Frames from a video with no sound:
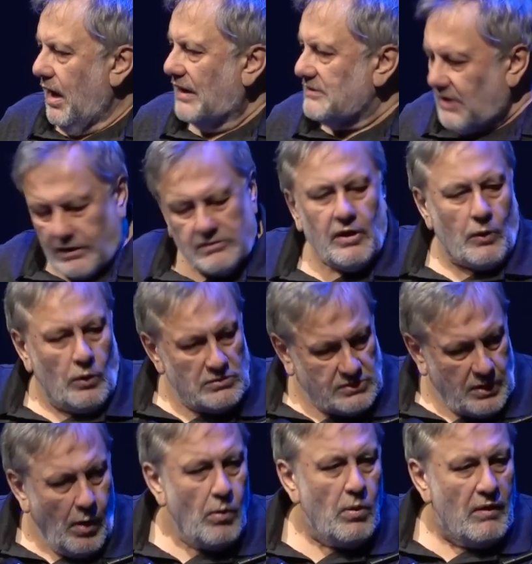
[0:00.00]
Under the
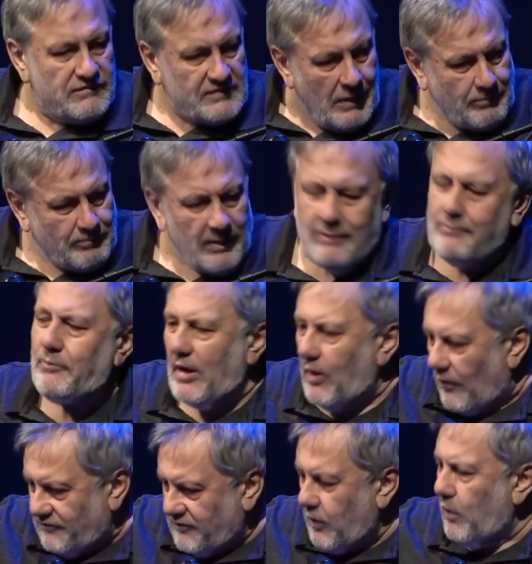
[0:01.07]
control of the people,
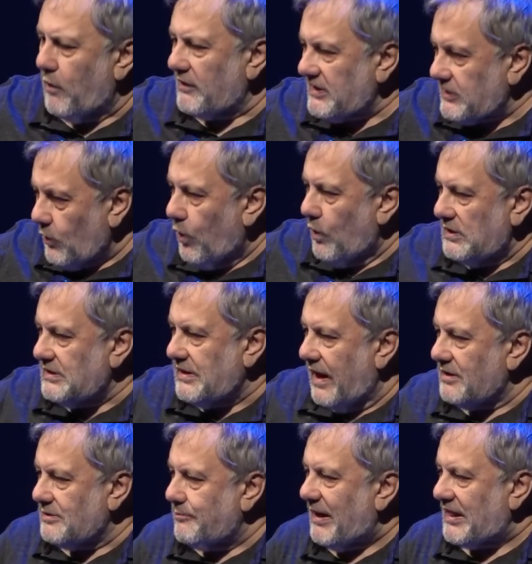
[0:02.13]
of course, all
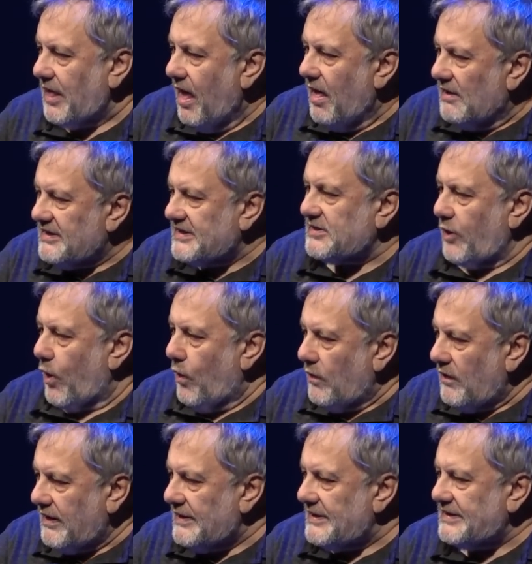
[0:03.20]
that, but
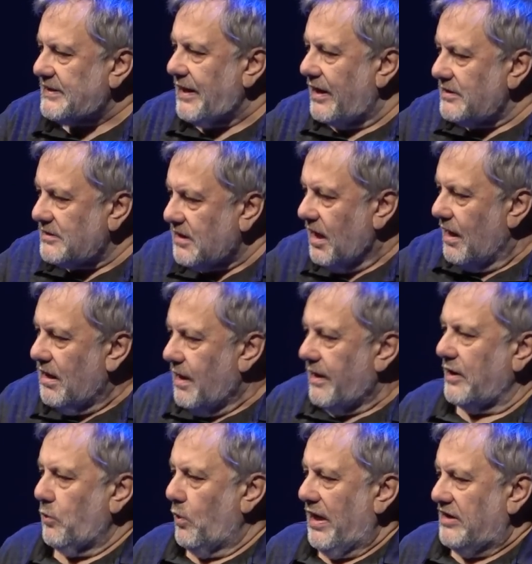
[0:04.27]
strong state
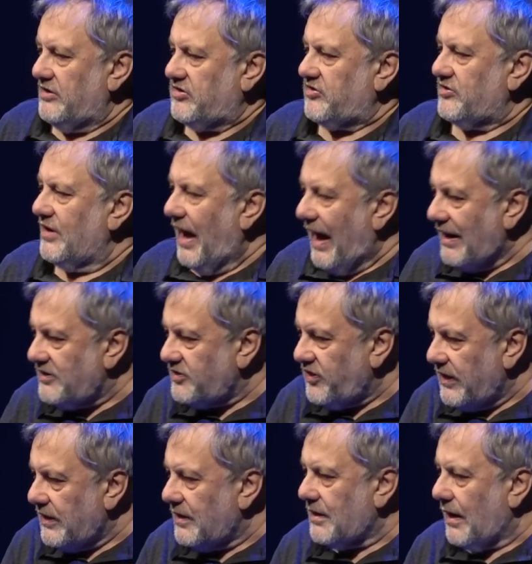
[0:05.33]
regulation. I
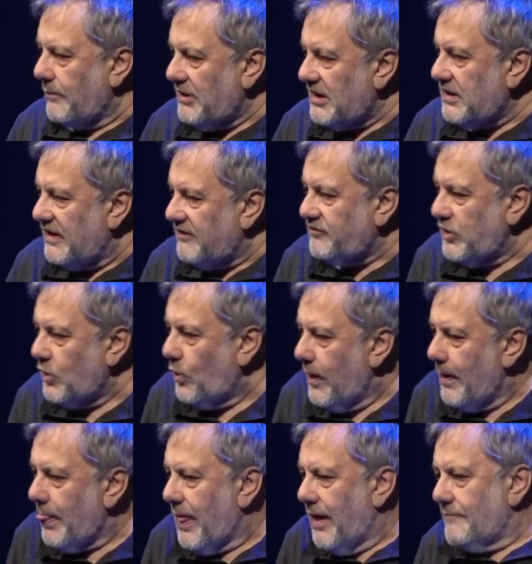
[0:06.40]
think I will give you
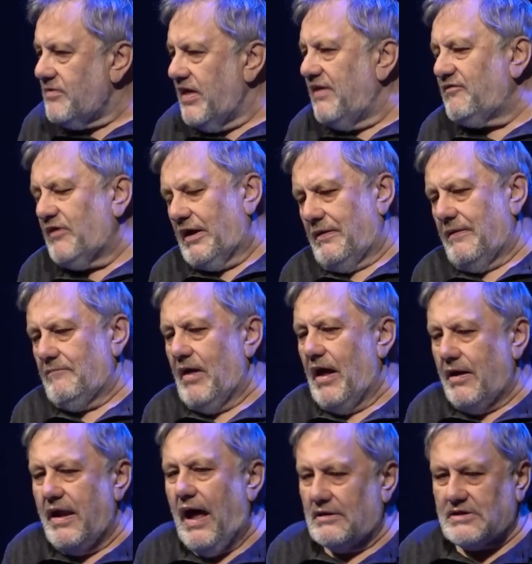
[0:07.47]
even
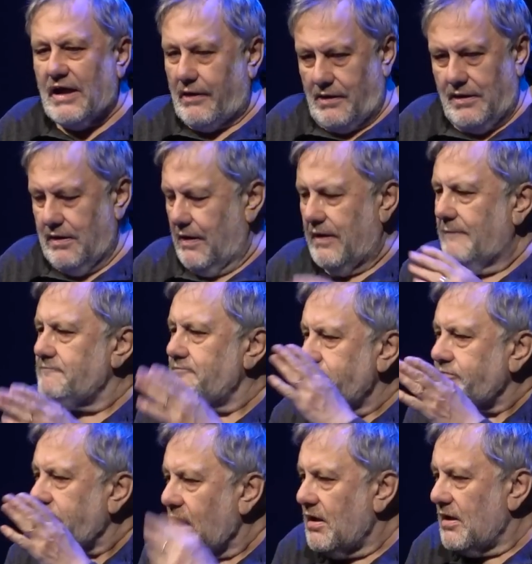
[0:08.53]
another
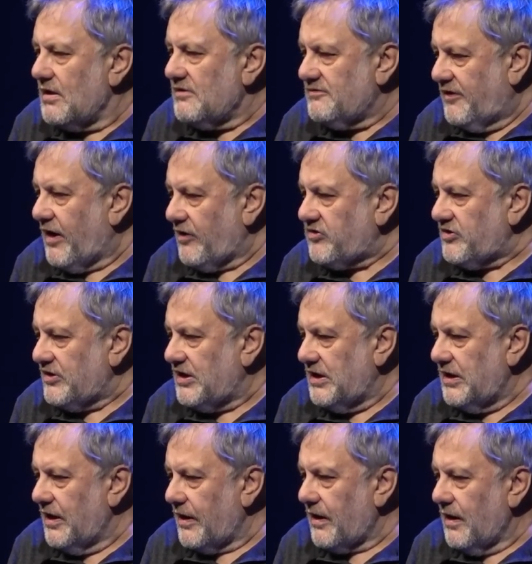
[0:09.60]
version
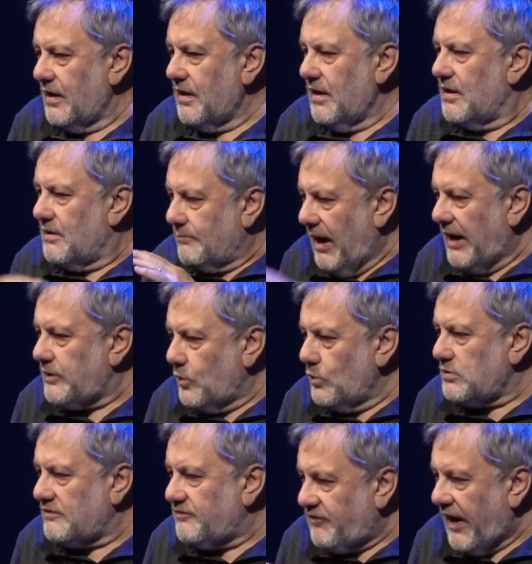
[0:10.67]
here. My
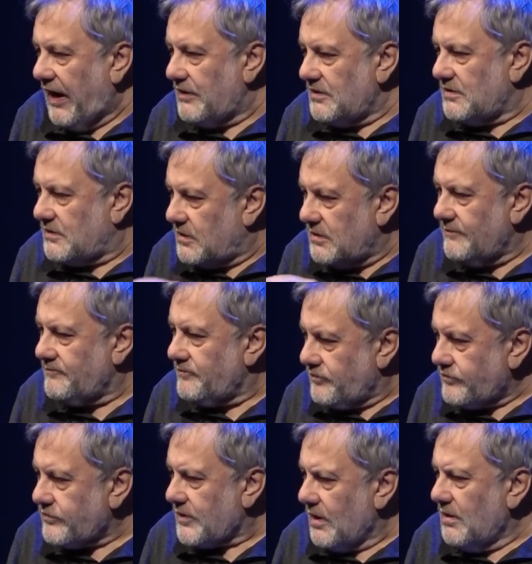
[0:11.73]
good friend,
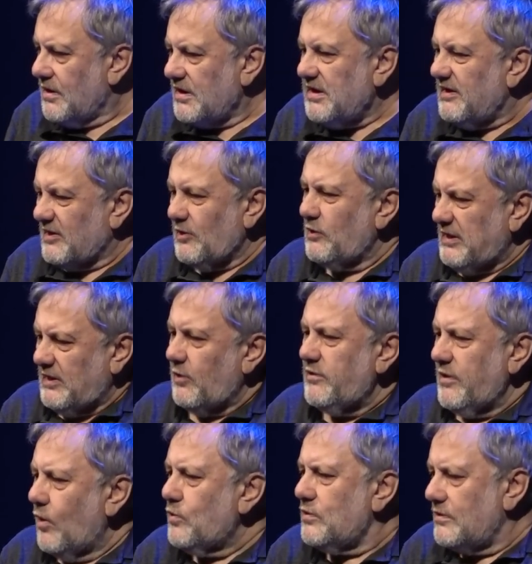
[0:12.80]
he's also
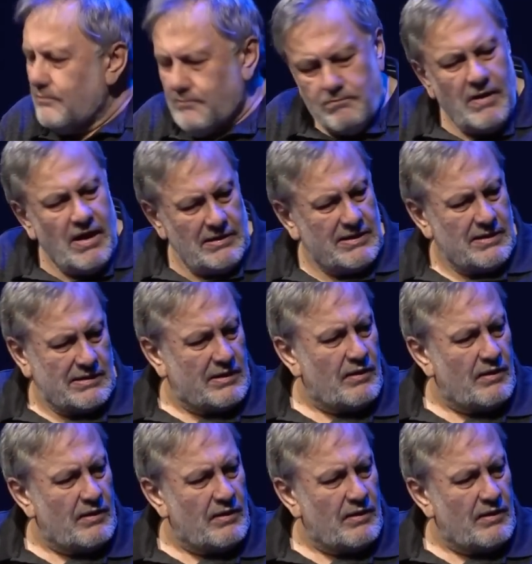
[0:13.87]
known as a